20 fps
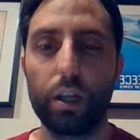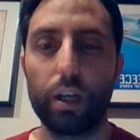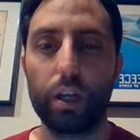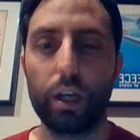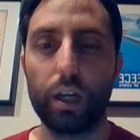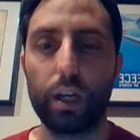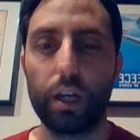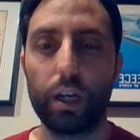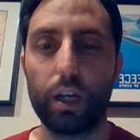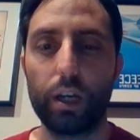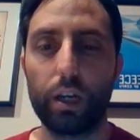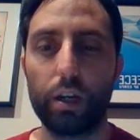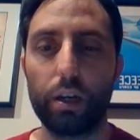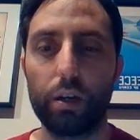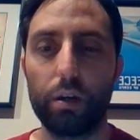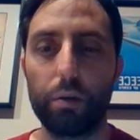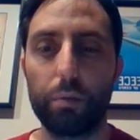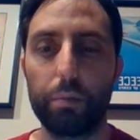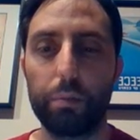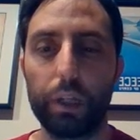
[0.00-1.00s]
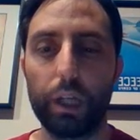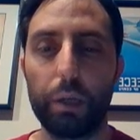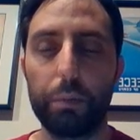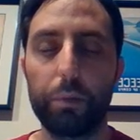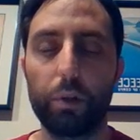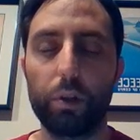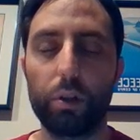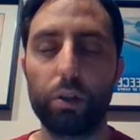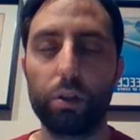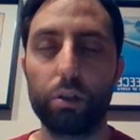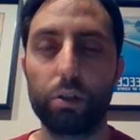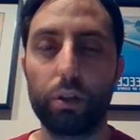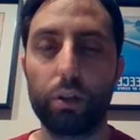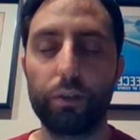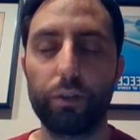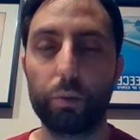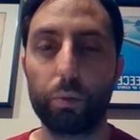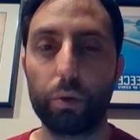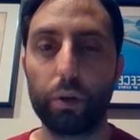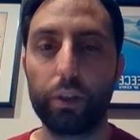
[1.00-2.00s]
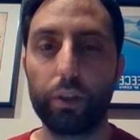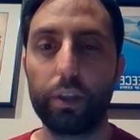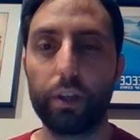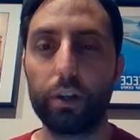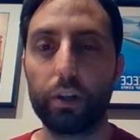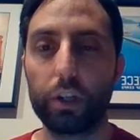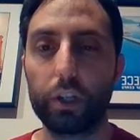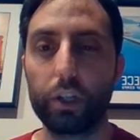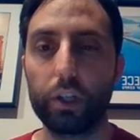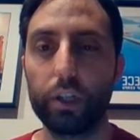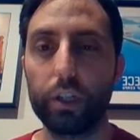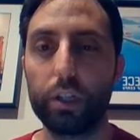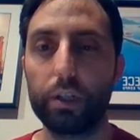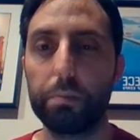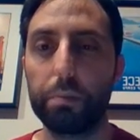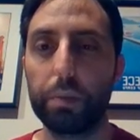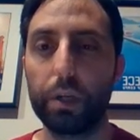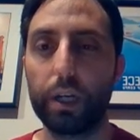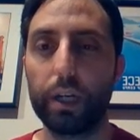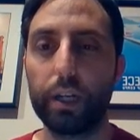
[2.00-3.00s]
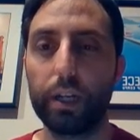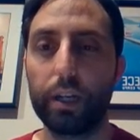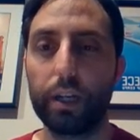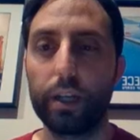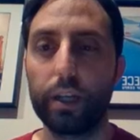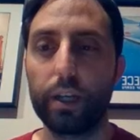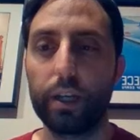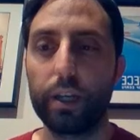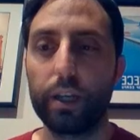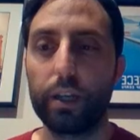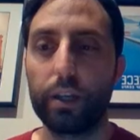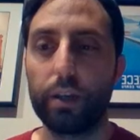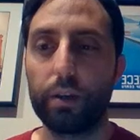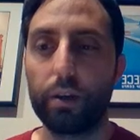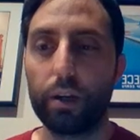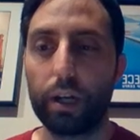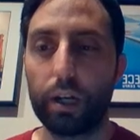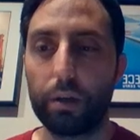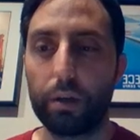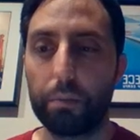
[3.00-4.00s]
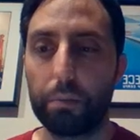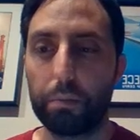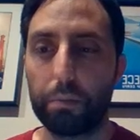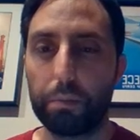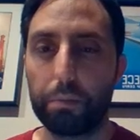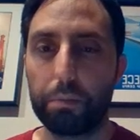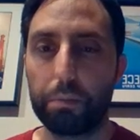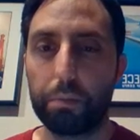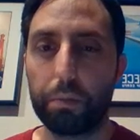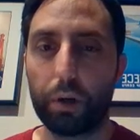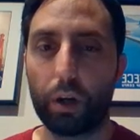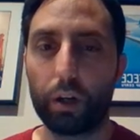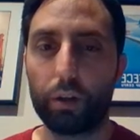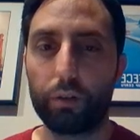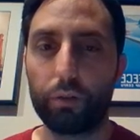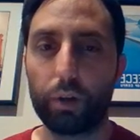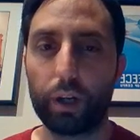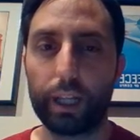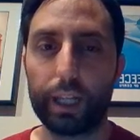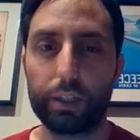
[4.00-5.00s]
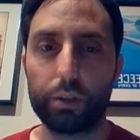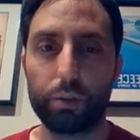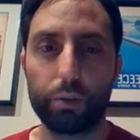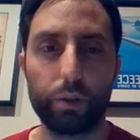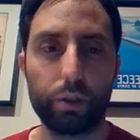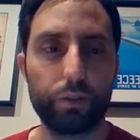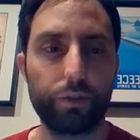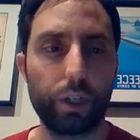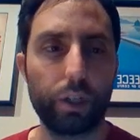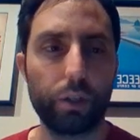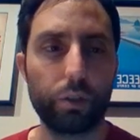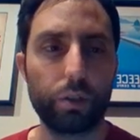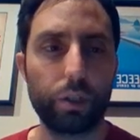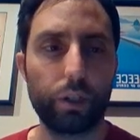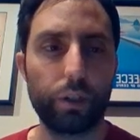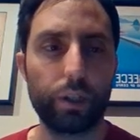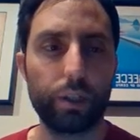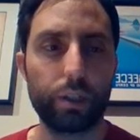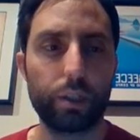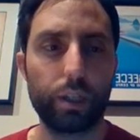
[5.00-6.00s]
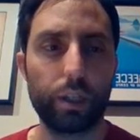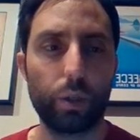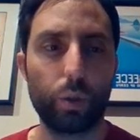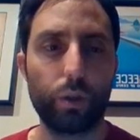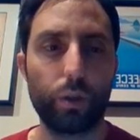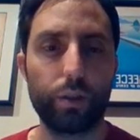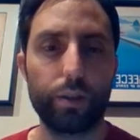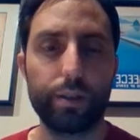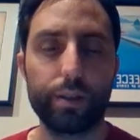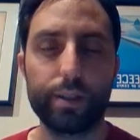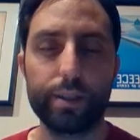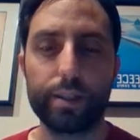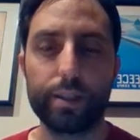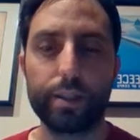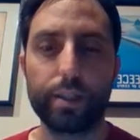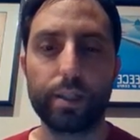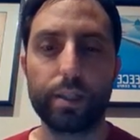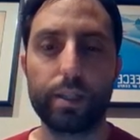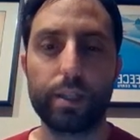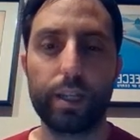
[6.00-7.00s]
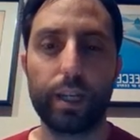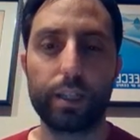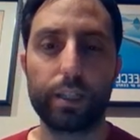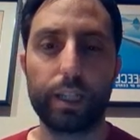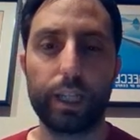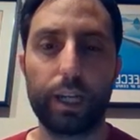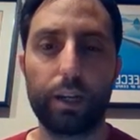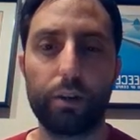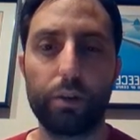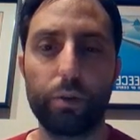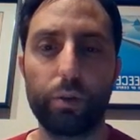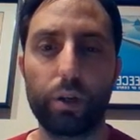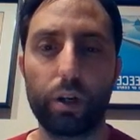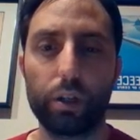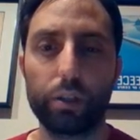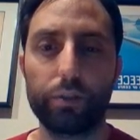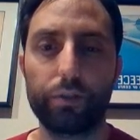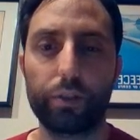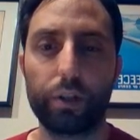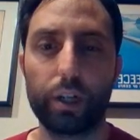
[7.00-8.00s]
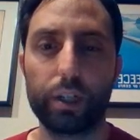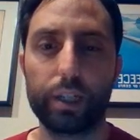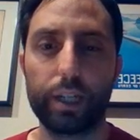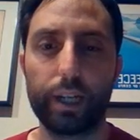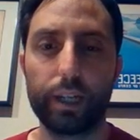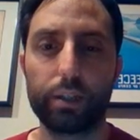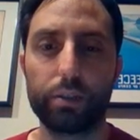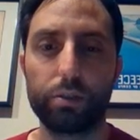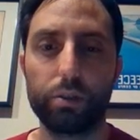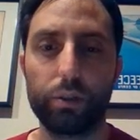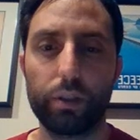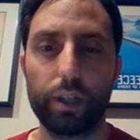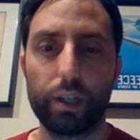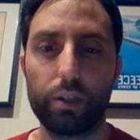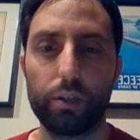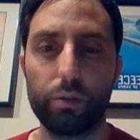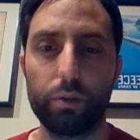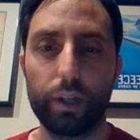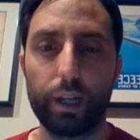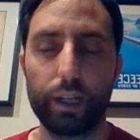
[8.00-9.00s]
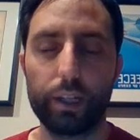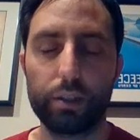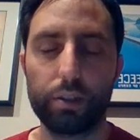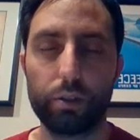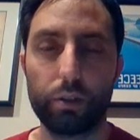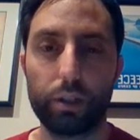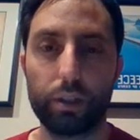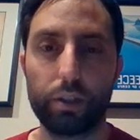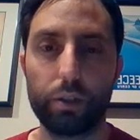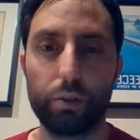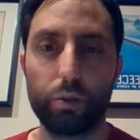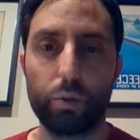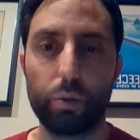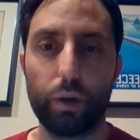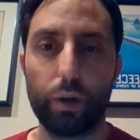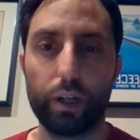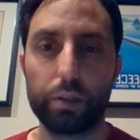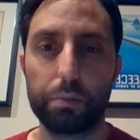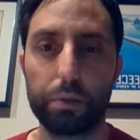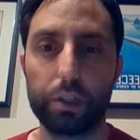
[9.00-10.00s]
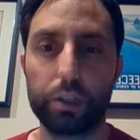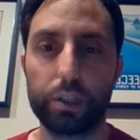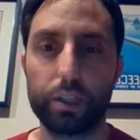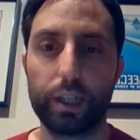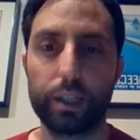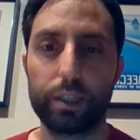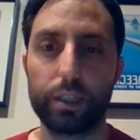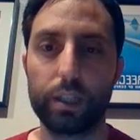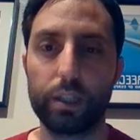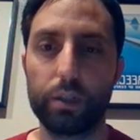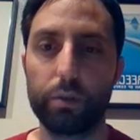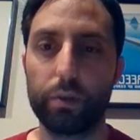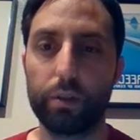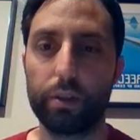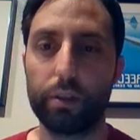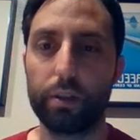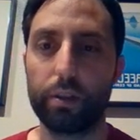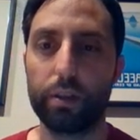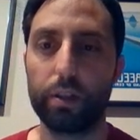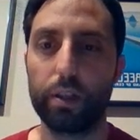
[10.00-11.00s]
playable or even worth it or good, but part of what I like doing this video series is testing out new cards for our deck so that you guys don't have to do quite as much testing with